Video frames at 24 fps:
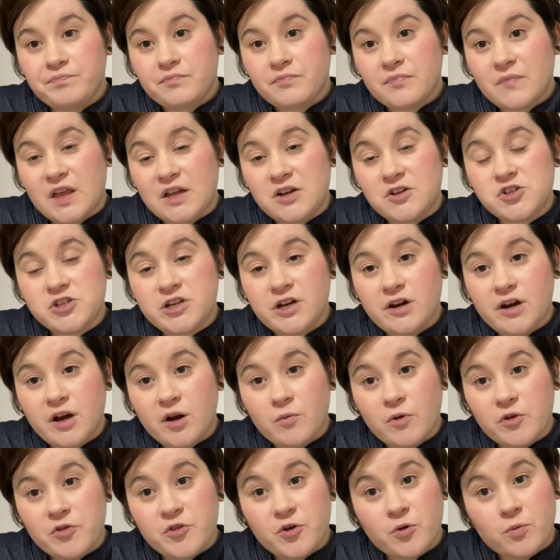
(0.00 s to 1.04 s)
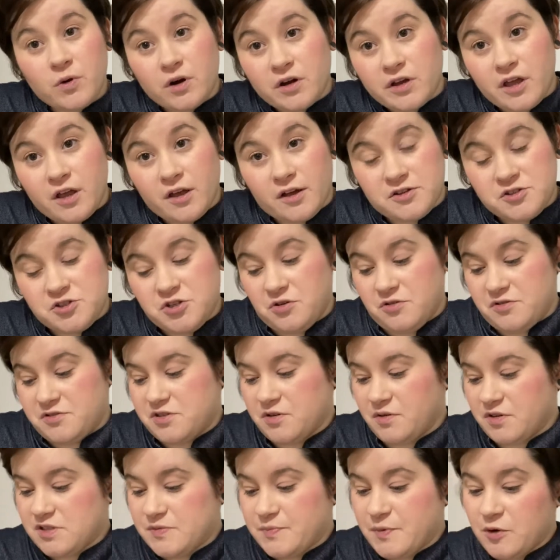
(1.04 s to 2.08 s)
and sharing what they're working on too.
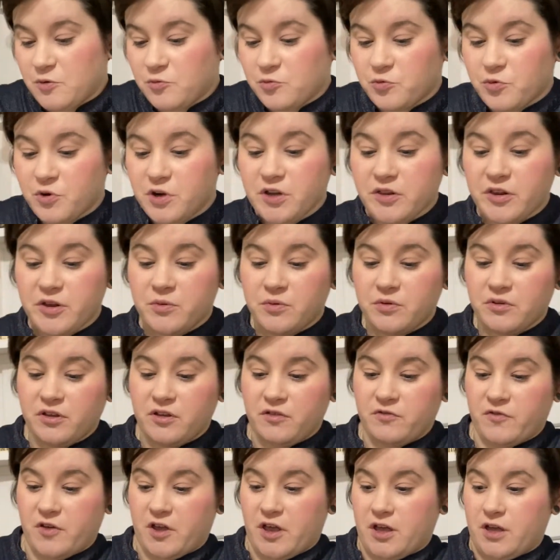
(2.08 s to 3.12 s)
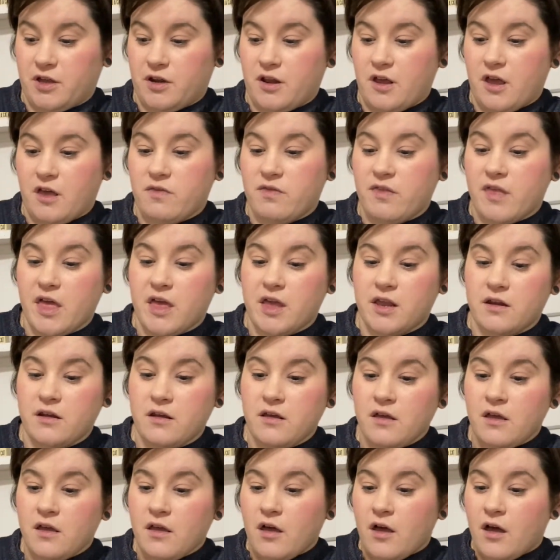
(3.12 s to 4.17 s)
So it's been really, really fun. And then
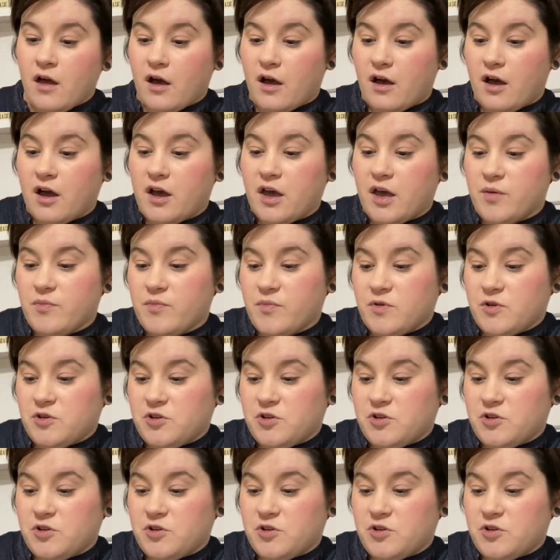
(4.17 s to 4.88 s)
I'm